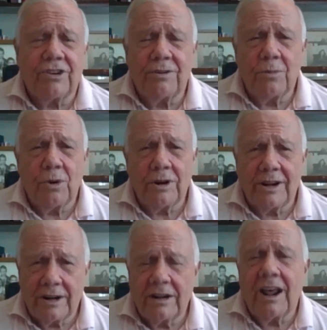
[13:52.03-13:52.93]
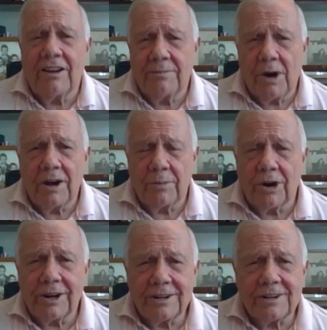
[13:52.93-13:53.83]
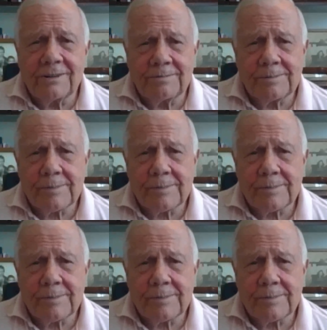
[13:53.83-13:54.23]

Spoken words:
turmoil in a lot of bond markets.